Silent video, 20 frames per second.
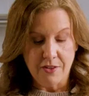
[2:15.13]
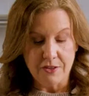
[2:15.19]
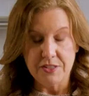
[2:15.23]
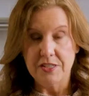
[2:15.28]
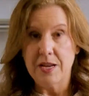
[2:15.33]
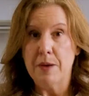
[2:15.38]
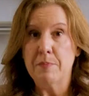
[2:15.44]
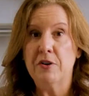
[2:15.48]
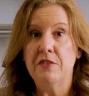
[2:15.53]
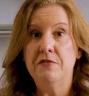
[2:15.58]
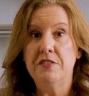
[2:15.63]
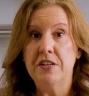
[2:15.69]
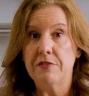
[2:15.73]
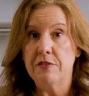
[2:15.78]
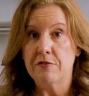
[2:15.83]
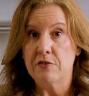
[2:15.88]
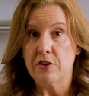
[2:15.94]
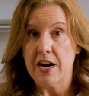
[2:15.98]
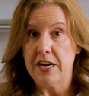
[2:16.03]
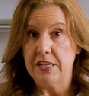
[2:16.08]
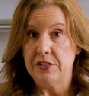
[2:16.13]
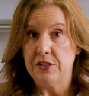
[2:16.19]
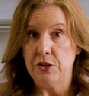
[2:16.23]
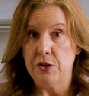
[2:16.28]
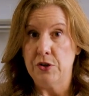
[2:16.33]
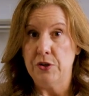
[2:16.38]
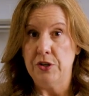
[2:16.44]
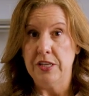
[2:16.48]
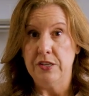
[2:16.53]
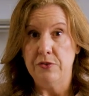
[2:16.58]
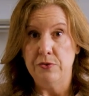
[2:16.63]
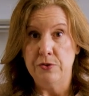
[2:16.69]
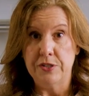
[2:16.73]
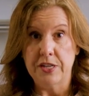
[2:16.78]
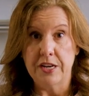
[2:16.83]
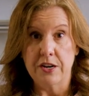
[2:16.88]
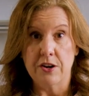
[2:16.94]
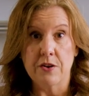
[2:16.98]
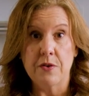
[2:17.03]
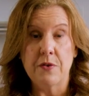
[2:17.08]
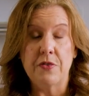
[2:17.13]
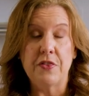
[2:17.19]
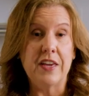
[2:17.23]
There's a number of different varieties that you could use here.